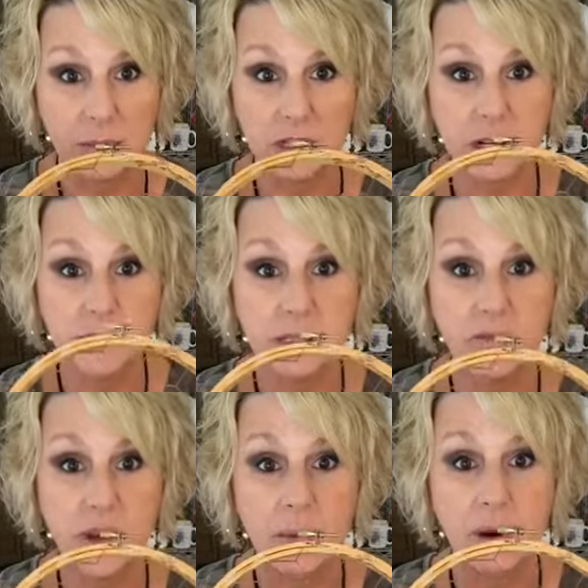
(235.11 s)
I'm gonna show you
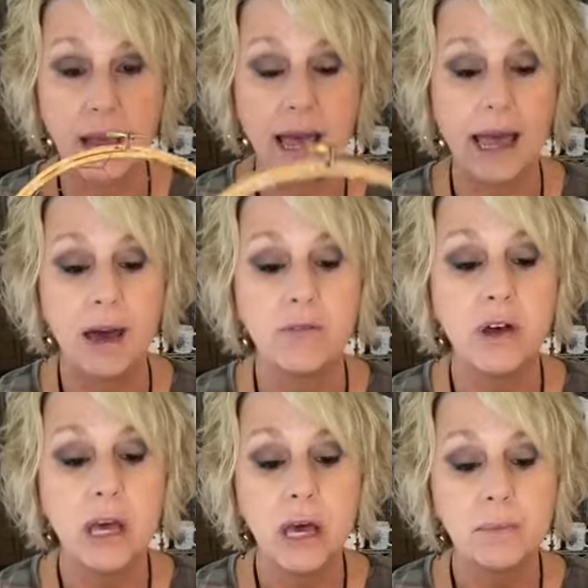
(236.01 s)
some fabric I have,
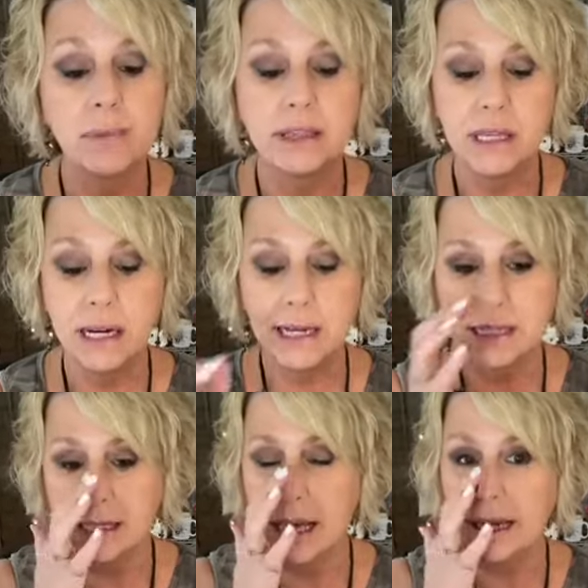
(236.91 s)
but then I
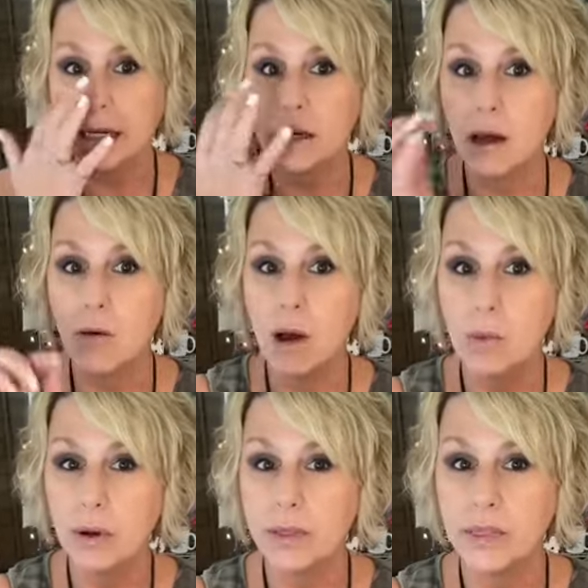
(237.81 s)
decided, no, I
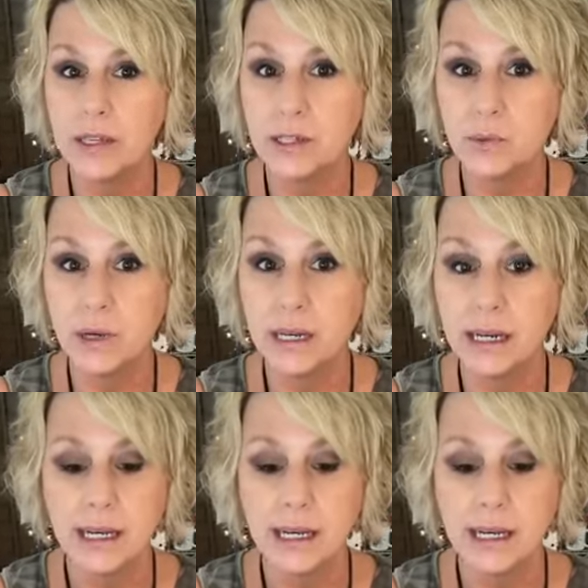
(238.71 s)
want this one